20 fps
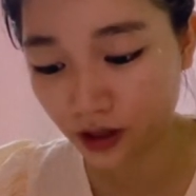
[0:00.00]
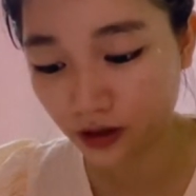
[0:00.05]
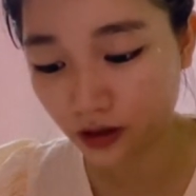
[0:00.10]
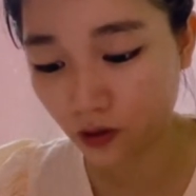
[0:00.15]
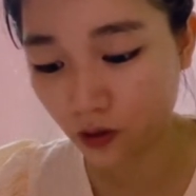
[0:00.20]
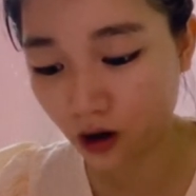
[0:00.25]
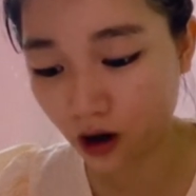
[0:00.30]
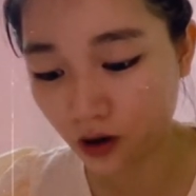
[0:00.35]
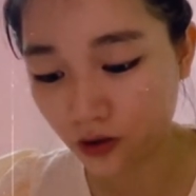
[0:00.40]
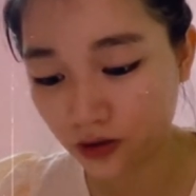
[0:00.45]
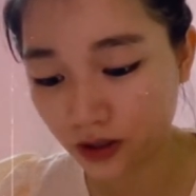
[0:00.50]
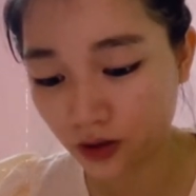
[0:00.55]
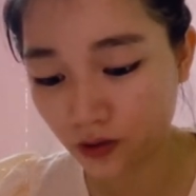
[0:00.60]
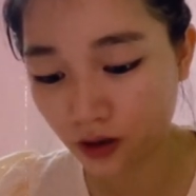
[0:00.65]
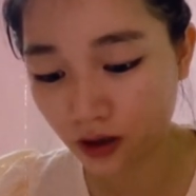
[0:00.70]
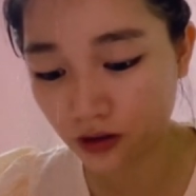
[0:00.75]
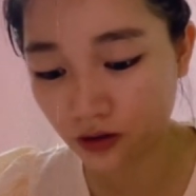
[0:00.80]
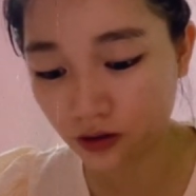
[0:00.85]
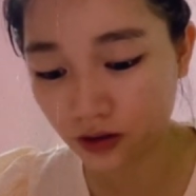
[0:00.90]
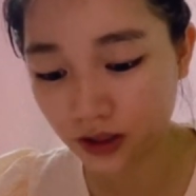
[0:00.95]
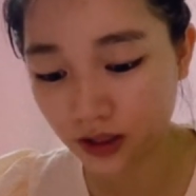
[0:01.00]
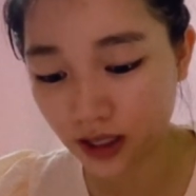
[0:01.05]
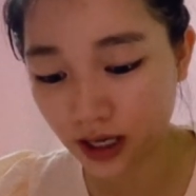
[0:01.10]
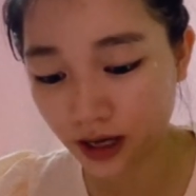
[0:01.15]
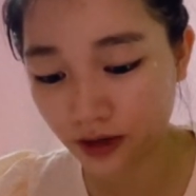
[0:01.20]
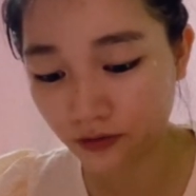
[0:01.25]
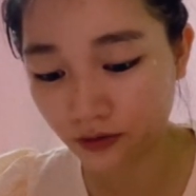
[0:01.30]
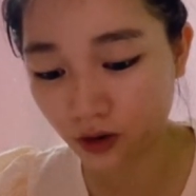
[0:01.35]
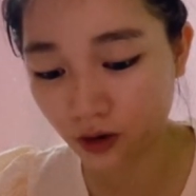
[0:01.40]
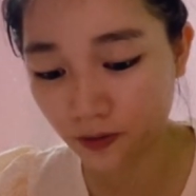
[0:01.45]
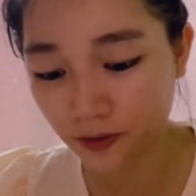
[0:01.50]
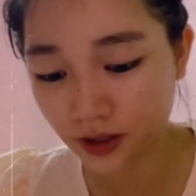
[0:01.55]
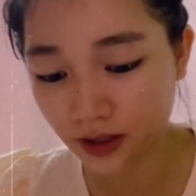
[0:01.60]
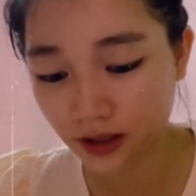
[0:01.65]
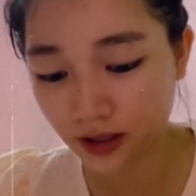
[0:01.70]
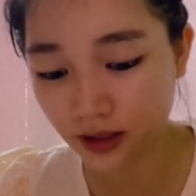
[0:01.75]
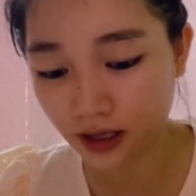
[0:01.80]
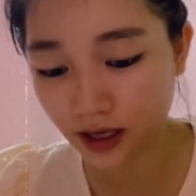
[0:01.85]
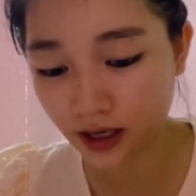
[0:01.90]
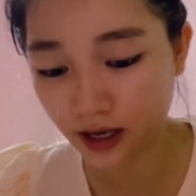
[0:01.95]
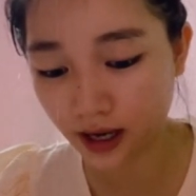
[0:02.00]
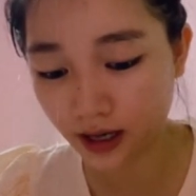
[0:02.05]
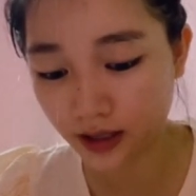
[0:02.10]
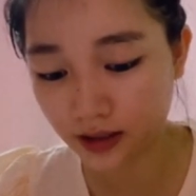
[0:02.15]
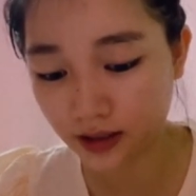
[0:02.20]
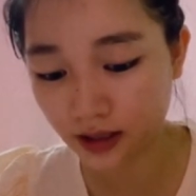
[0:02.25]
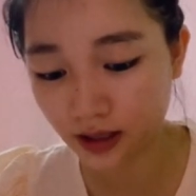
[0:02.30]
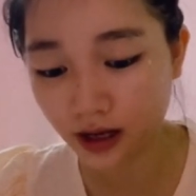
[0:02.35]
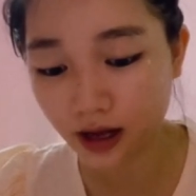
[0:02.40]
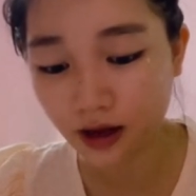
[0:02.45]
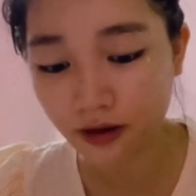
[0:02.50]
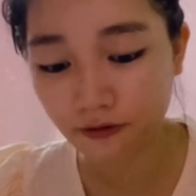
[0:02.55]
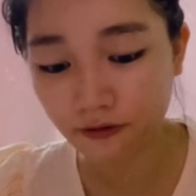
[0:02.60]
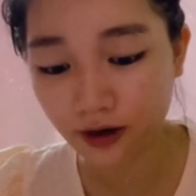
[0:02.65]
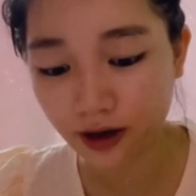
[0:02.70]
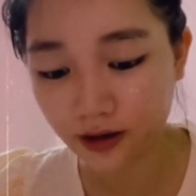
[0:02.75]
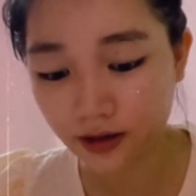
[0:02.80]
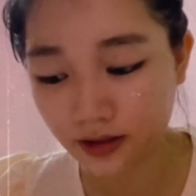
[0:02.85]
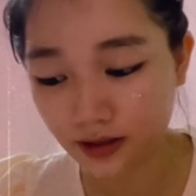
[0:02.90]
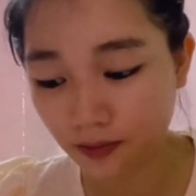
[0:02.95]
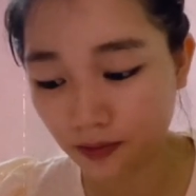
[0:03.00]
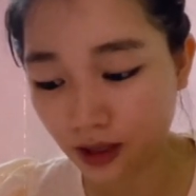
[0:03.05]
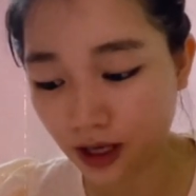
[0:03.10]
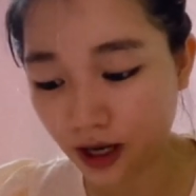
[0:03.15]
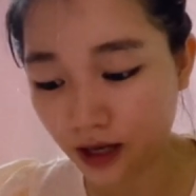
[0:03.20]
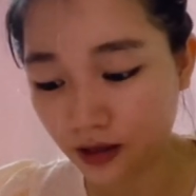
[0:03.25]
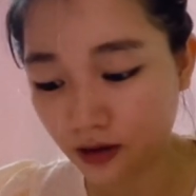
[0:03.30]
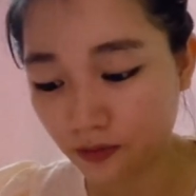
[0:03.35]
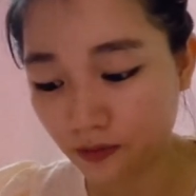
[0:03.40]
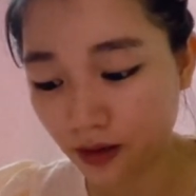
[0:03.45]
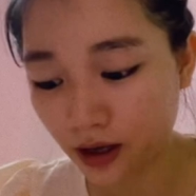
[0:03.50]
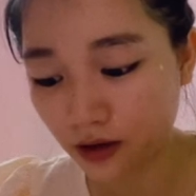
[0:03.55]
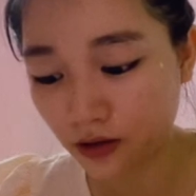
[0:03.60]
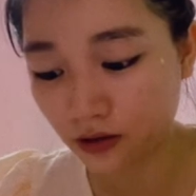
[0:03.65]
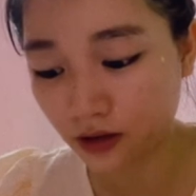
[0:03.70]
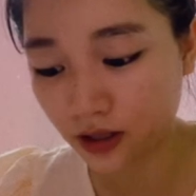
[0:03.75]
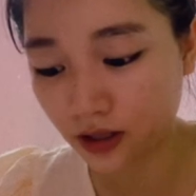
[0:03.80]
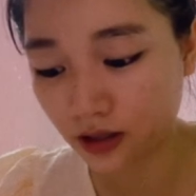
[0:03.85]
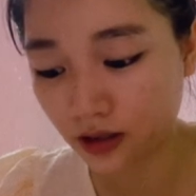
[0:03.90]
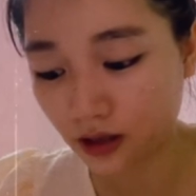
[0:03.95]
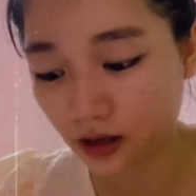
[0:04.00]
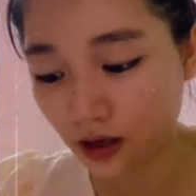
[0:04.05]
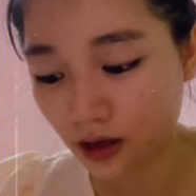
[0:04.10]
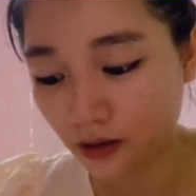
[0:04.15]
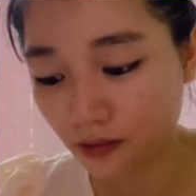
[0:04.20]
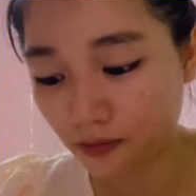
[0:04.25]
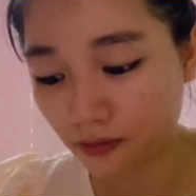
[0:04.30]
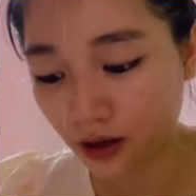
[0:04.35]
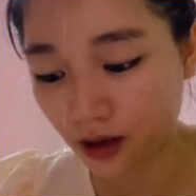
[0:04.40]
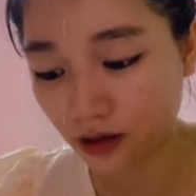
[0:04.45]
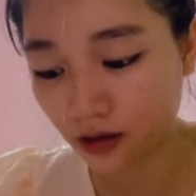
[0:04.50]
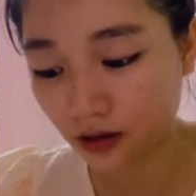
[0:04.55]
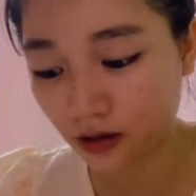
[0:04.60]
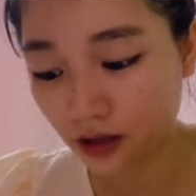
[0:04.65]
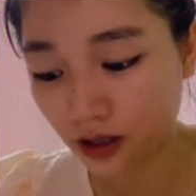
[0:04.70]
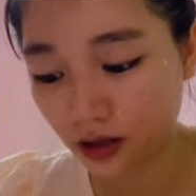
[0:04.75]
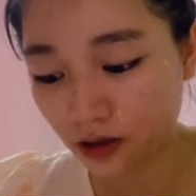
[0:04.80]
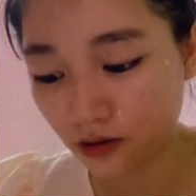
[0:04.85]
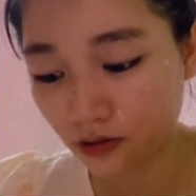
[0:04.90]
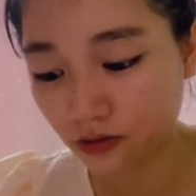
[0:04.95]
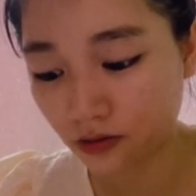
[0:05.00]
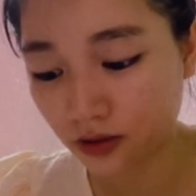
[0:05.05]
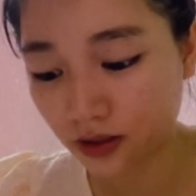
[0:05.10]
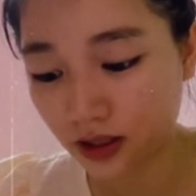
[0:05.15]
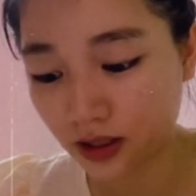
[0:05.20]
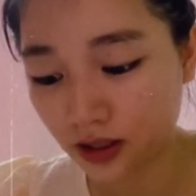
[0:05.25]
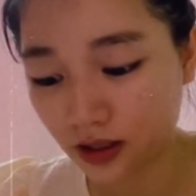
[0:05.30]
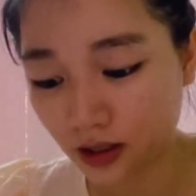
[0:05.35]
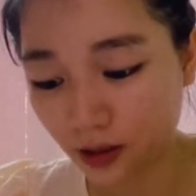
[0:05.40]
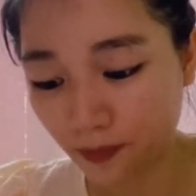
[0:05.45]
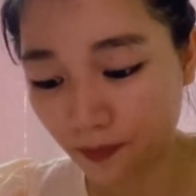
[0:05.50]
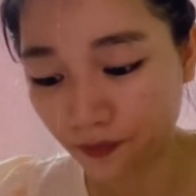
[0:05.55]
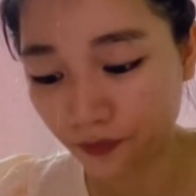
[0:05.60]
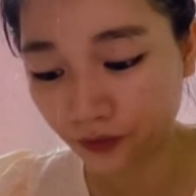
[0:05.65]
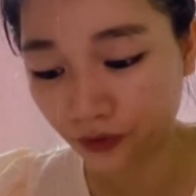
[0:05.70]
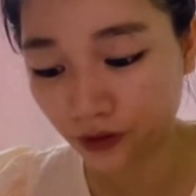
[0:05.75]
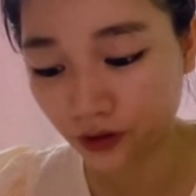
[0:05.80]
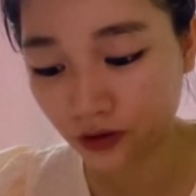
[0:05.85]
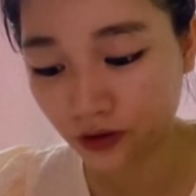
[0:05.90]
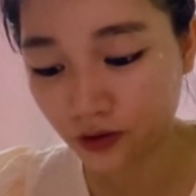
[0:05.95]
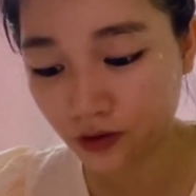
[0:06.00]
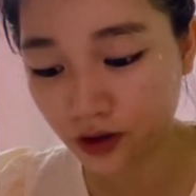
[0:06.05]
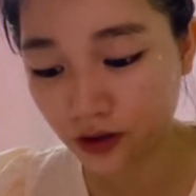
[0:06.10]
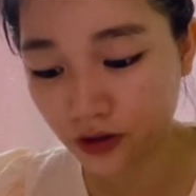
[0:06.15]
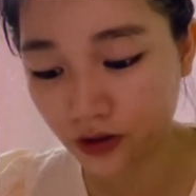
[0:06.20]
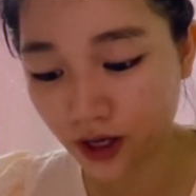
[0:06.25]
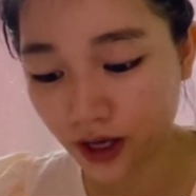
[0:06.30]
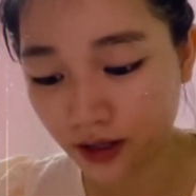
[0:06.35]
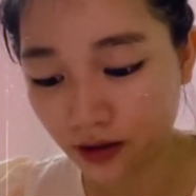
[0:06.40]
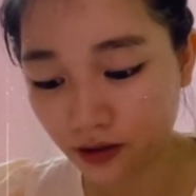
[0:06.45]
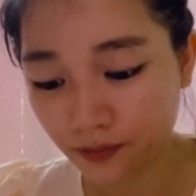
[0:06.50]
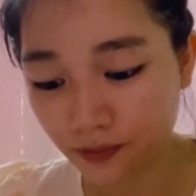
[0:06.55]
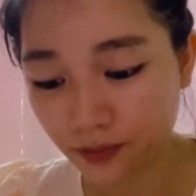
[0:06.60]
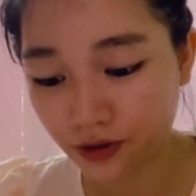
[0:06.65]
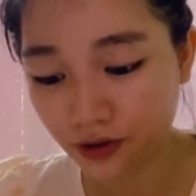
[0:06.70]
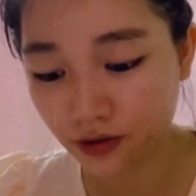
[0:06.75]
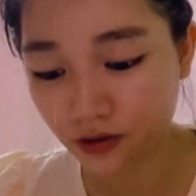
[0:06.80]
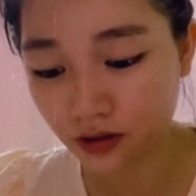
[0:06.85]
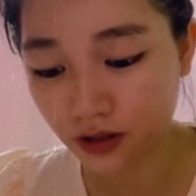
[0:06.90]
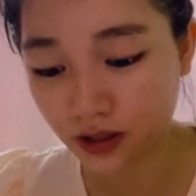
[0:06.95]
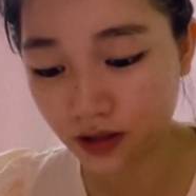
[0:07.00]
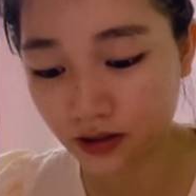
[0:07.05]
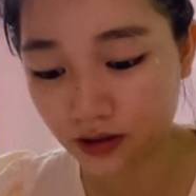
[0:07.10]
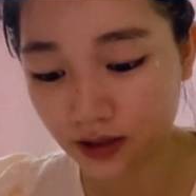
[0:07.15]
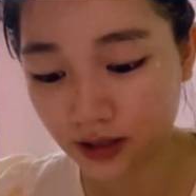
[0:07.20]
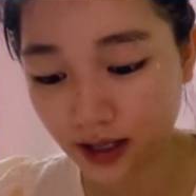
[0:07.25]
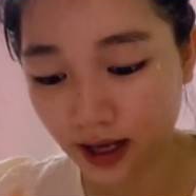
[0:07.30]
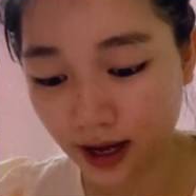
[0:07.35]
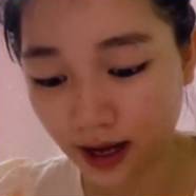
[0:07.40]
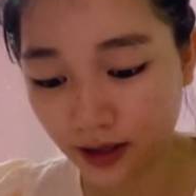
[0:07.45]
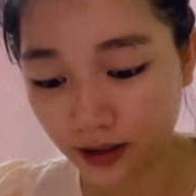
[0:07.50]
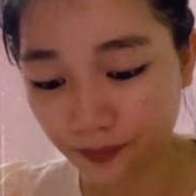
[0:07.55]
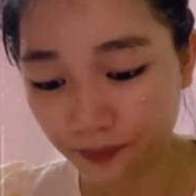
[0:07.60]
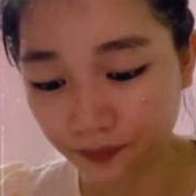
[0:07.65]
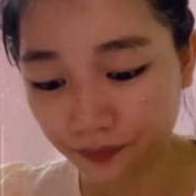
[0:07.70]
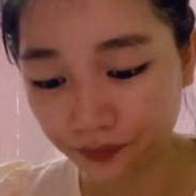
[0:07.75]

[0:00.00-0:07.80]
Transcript: They were holding what looked like ropes that led via some kind of mechanical system to a giant bird in the sky.